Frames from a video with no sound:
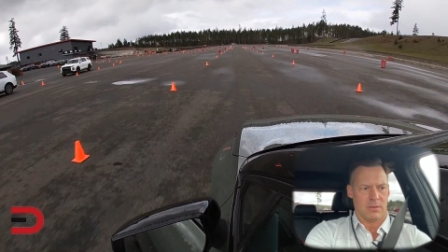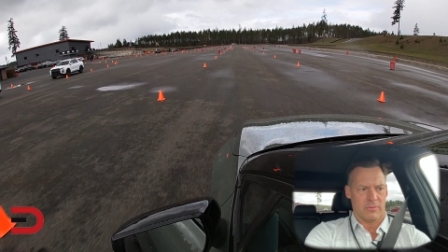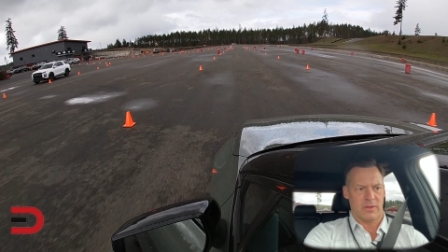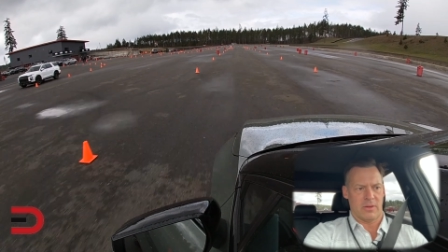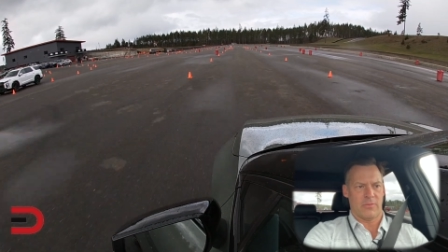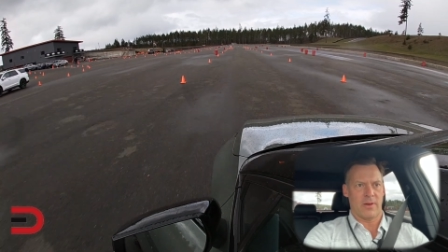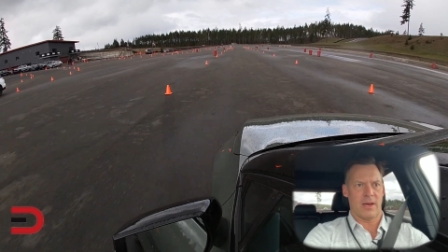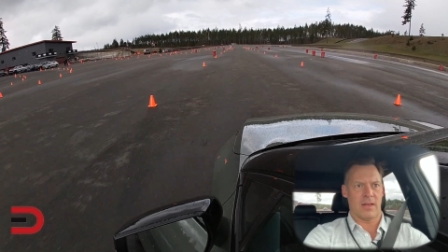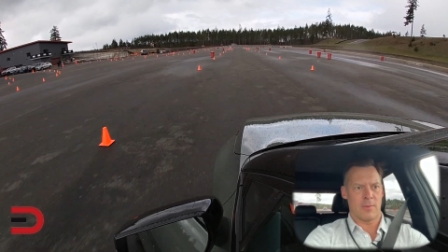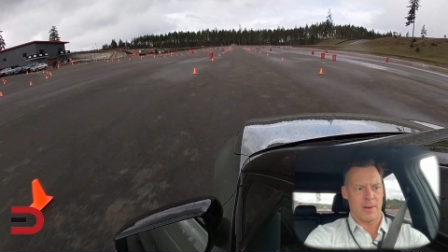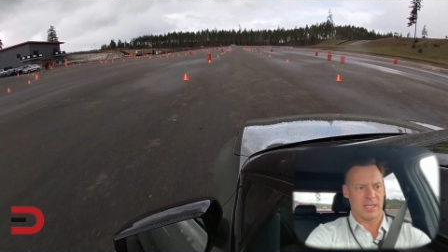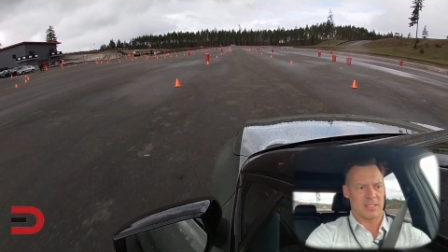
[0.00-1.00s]
55.
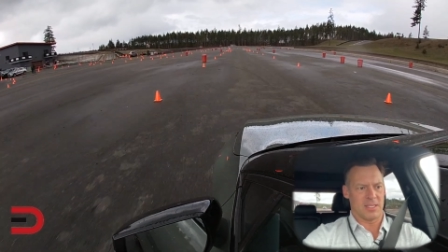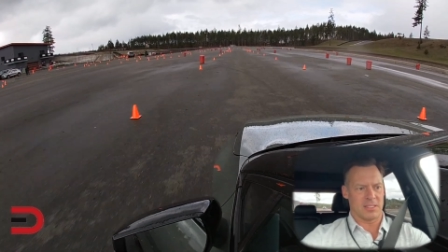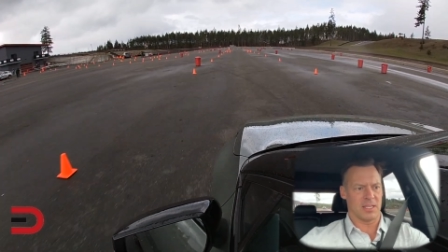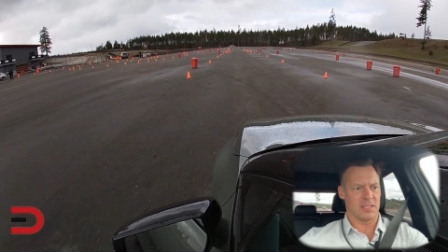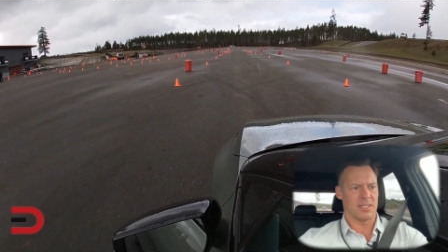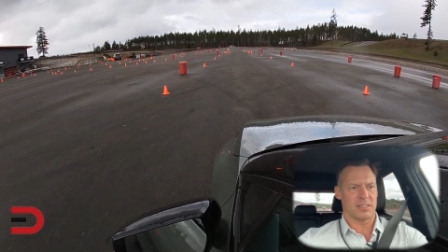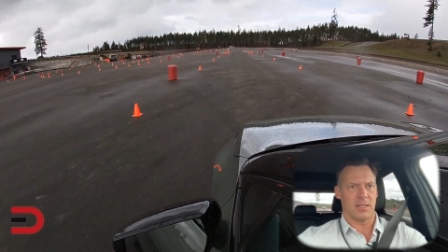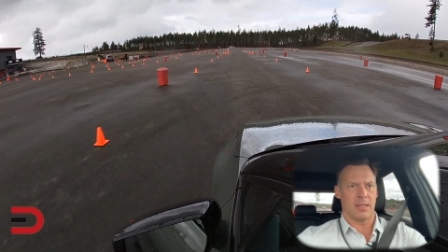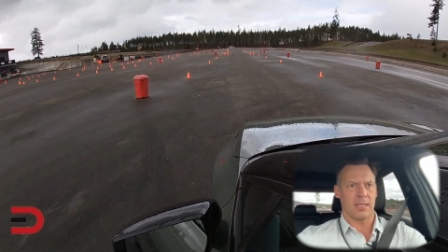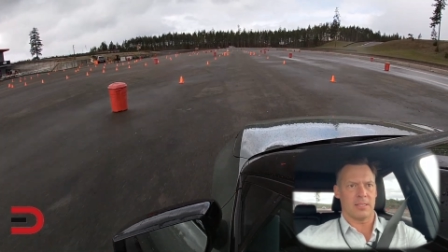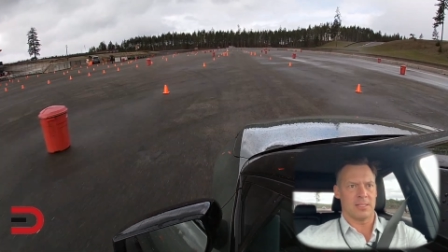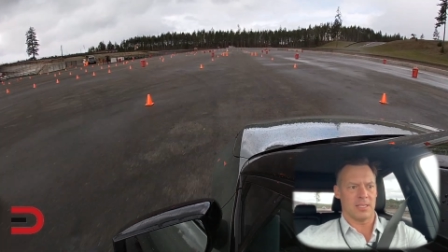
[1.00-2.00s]
Come on, get to 60. Get to 60.
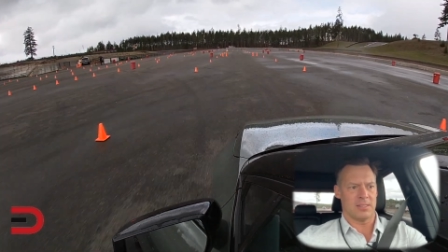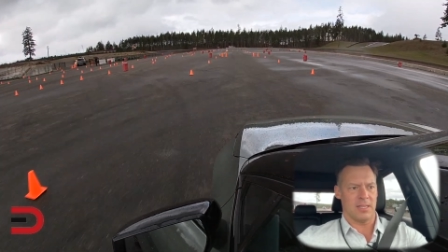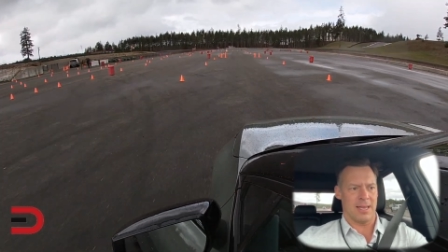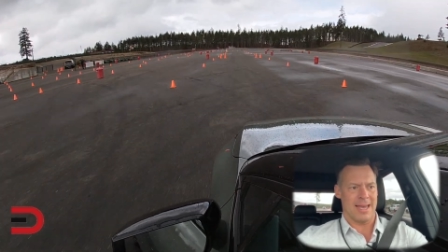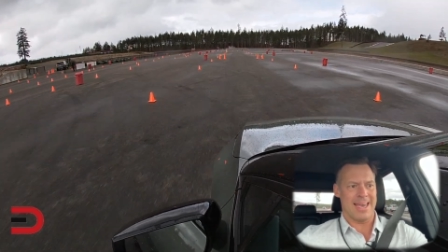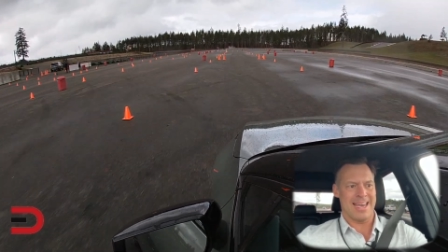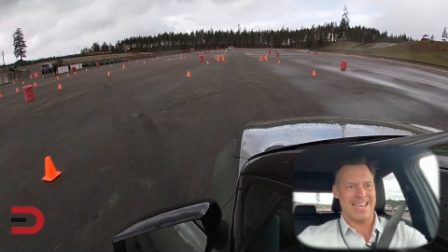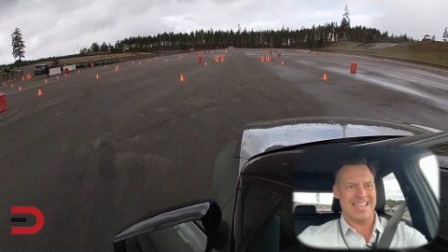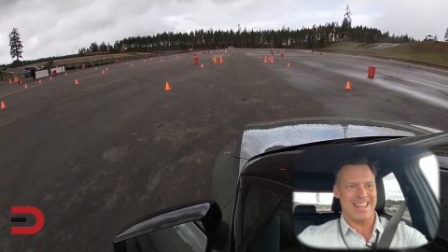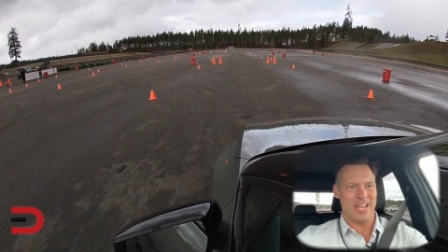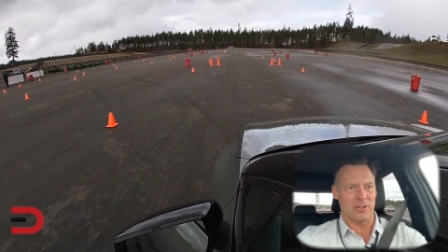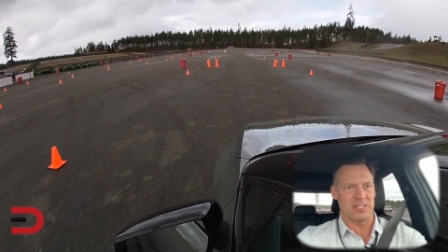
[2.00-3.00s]
Get to 60. And
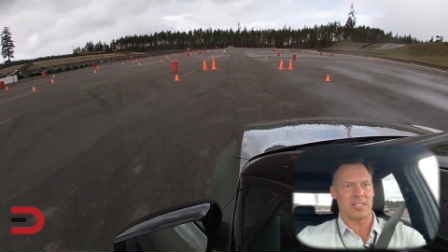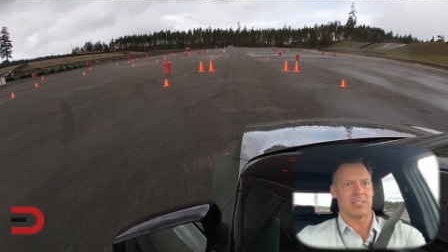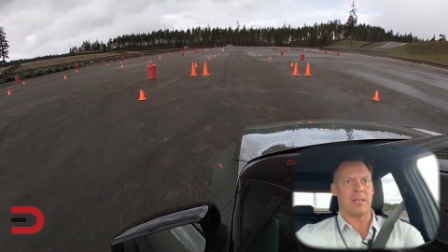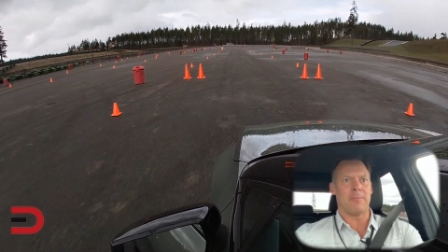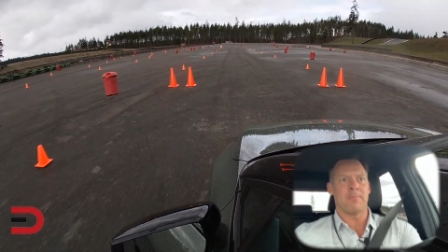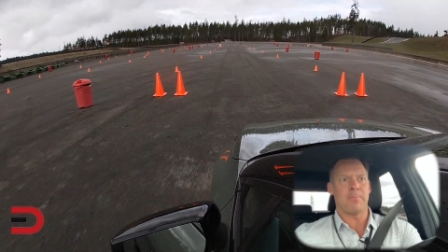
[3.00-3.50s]
there's 60.